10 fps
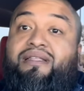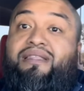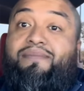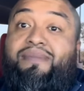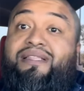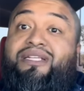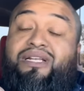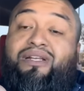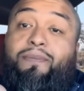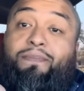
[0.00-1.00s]
They made this
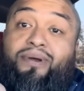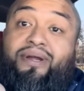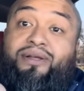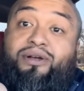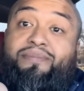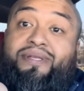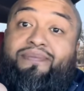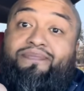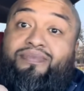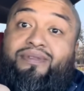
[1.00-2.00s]
shit look pretty, homie.
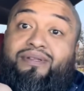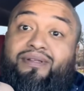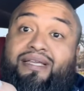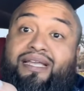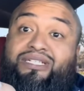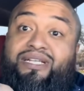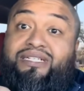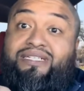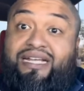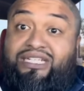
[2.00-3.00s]
Look at that shit.
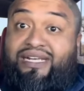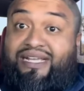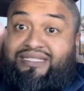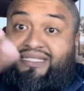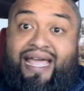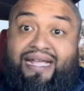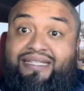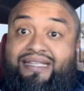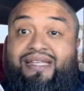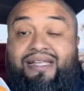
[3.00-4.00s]
It's actually intact.